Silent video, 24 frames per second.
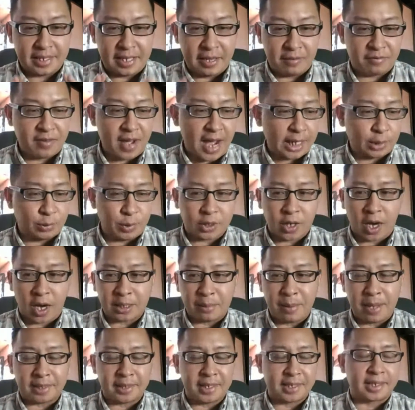Gift guides. We talked
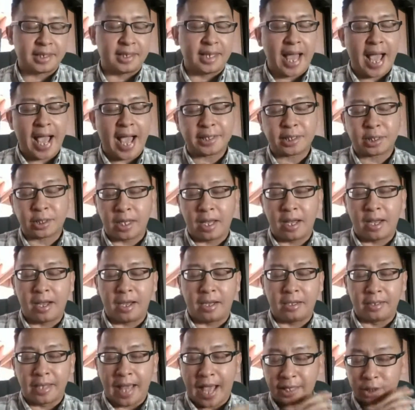about this
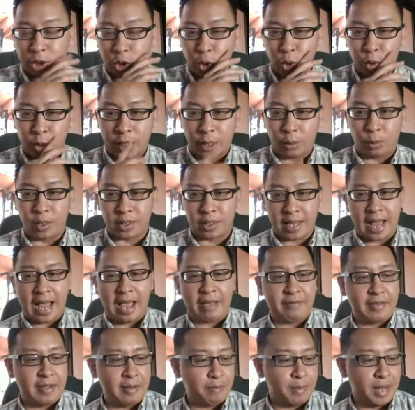last Tuesday with
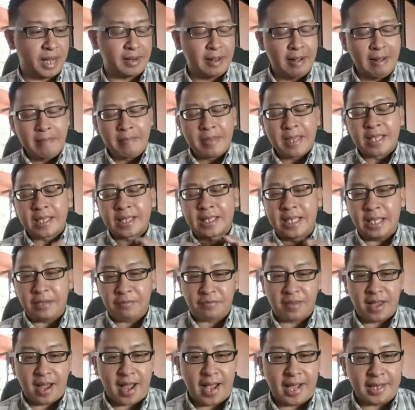Ivy, but
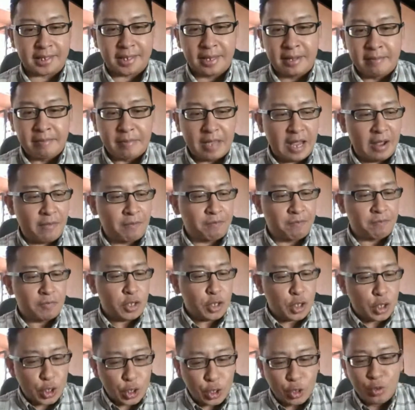gift guides. If
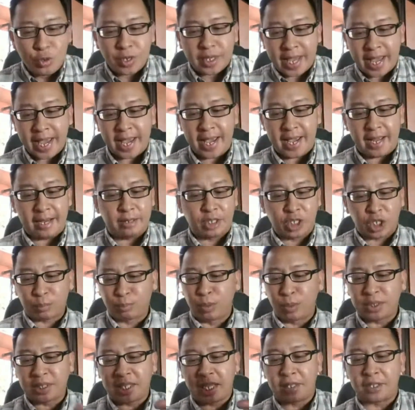you can just
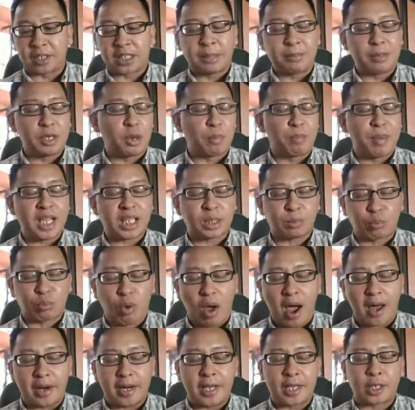put together some of your best
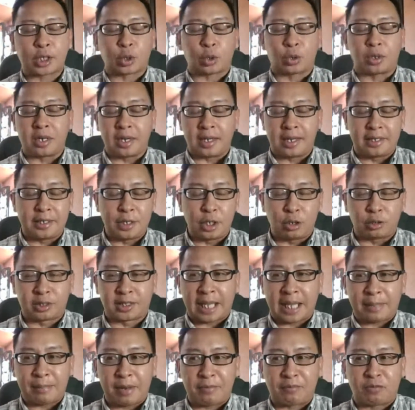products, or
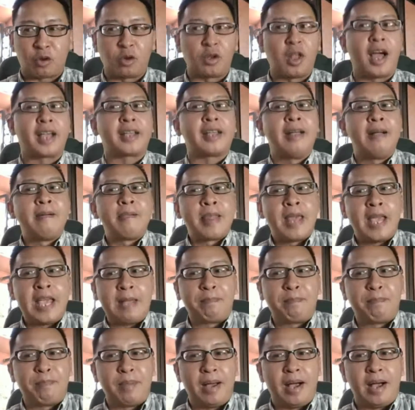segment for like,
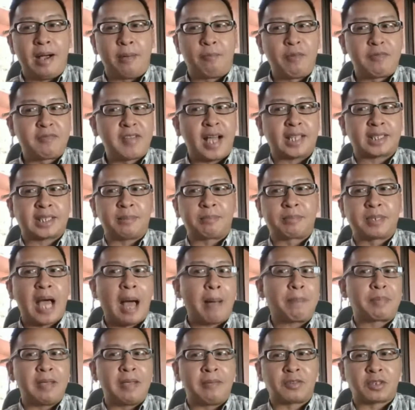hey, we've got some
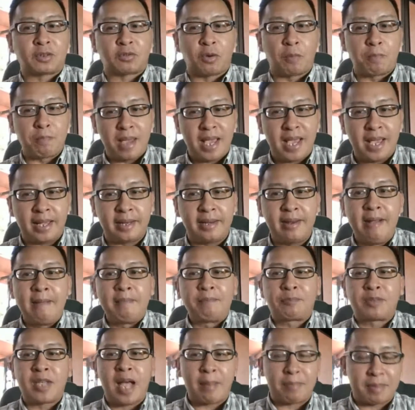top gifts for men,
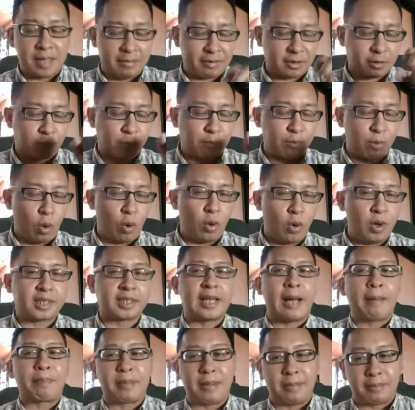top gifts for
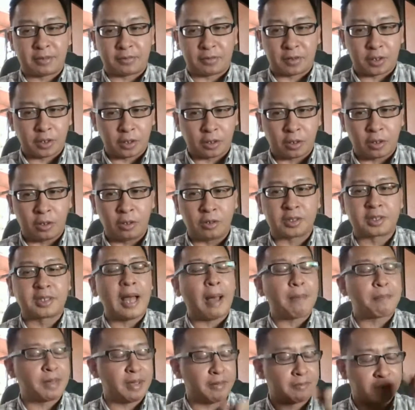boys, top gifts for girls,
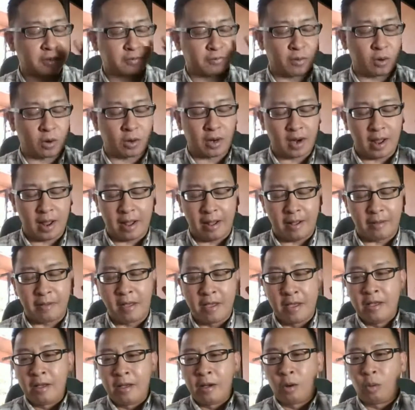top gifts for
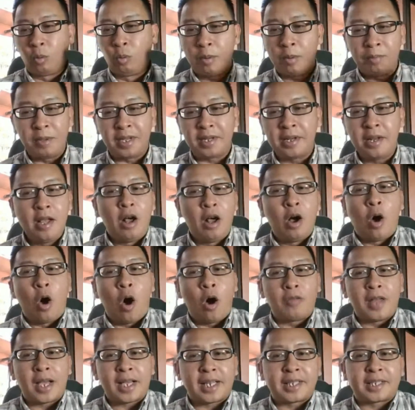women,
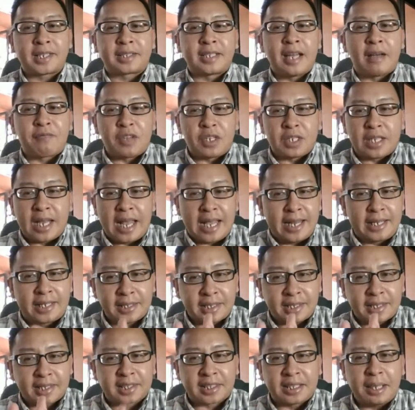all that kind of stuff.
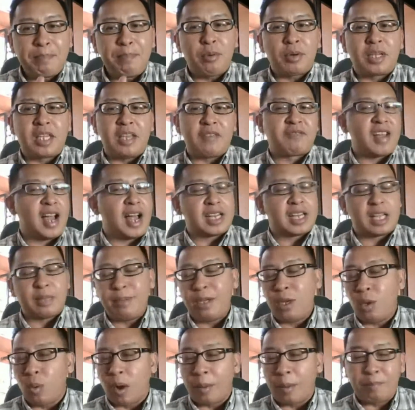Just a simple gift guide. It could
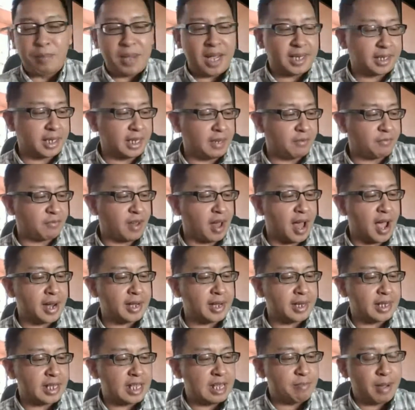be a one-page gift
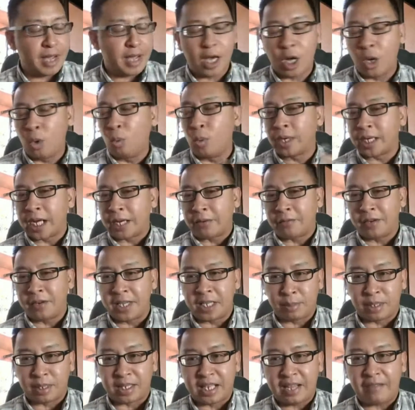guide, email, whatever it
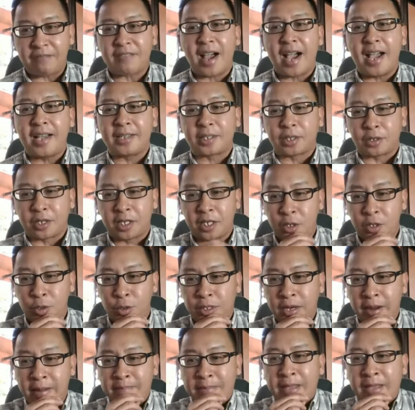is. But gift guides are
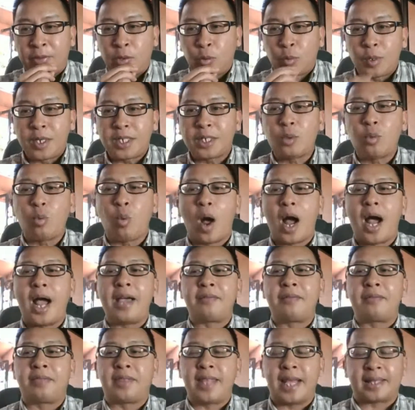huge, and the reason
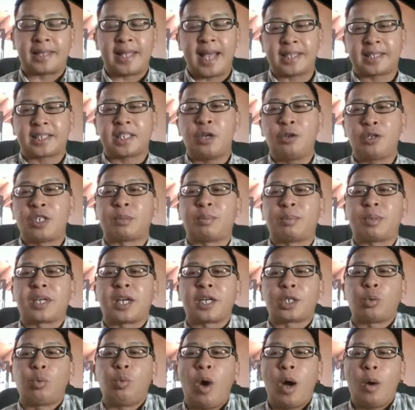why that's huge is
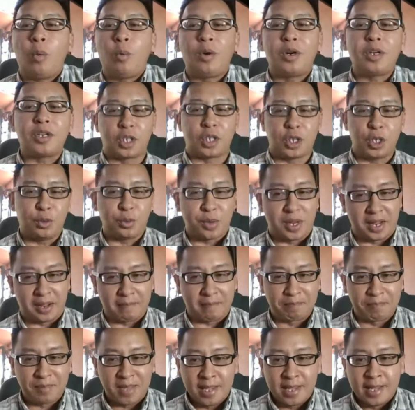because what we're
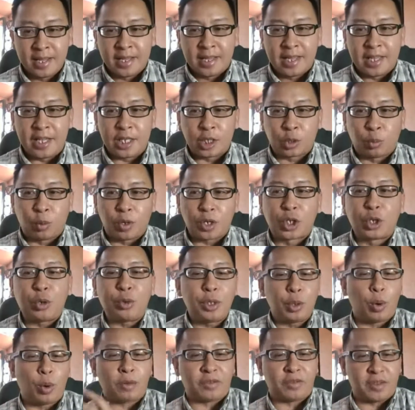doing is we're doing
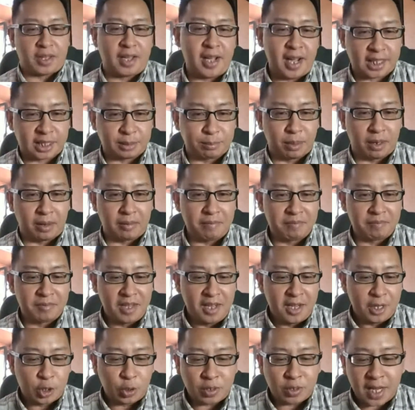the work for the customer.
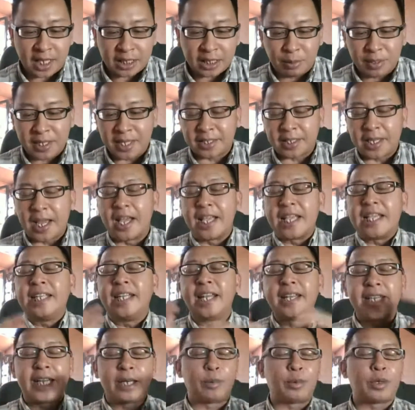So a customer gets
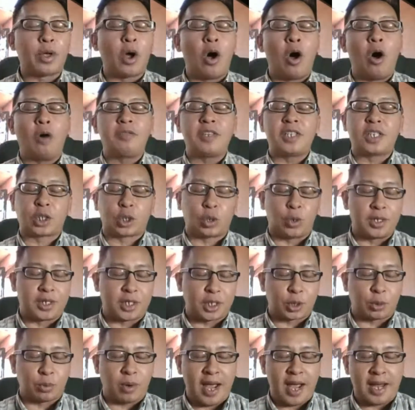inundated with all these
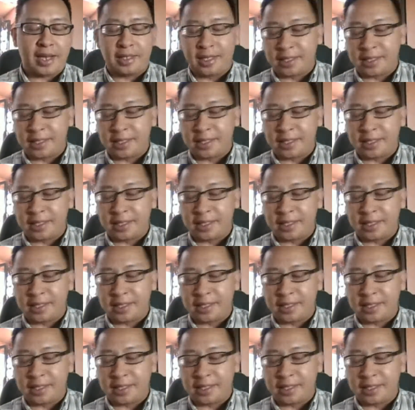choices, right?